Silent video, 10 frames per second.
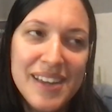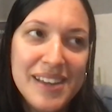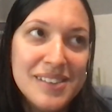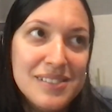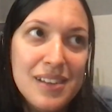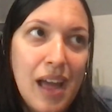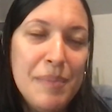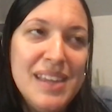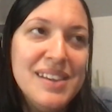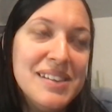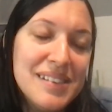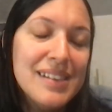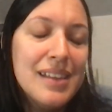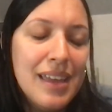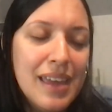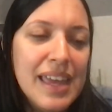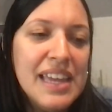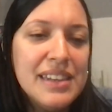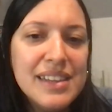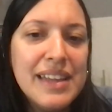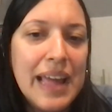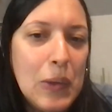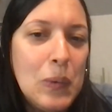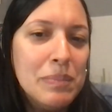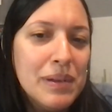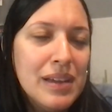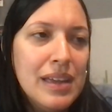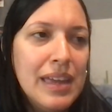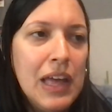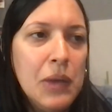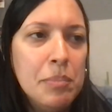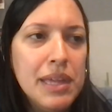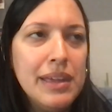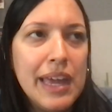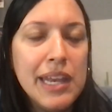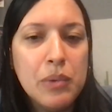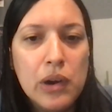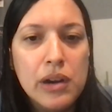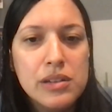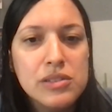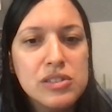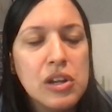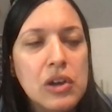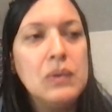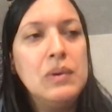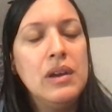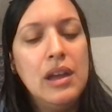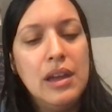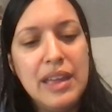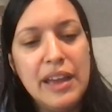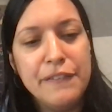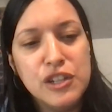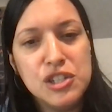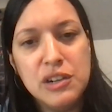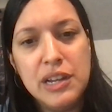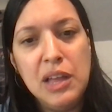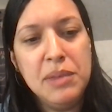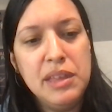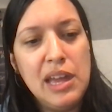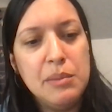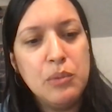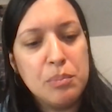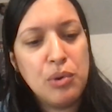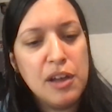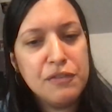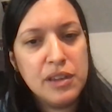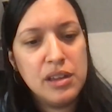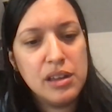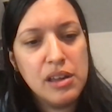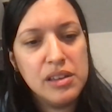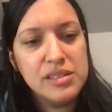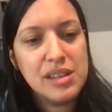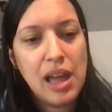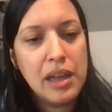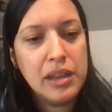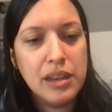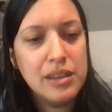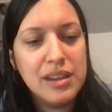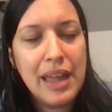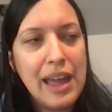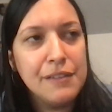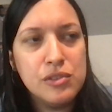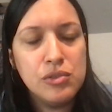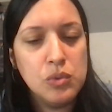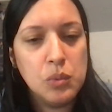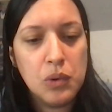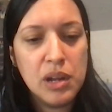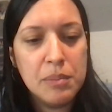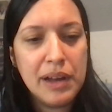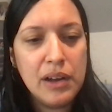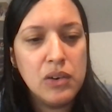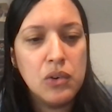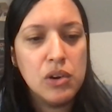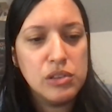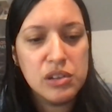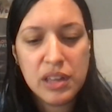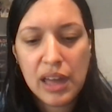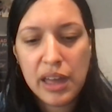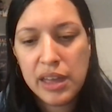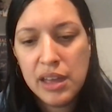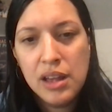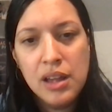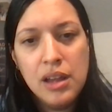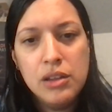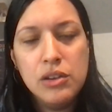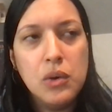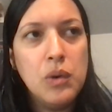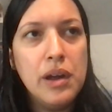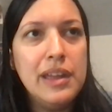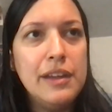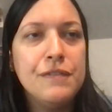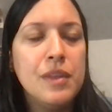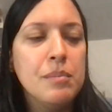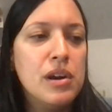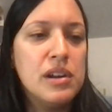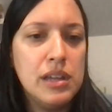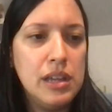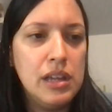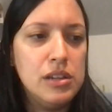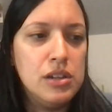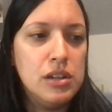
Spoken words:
yeah. I mean, it did help. It helped me gain more. So yeah, for sure. It helped me gain more profit because I didn't have to worry about or look at, what if the market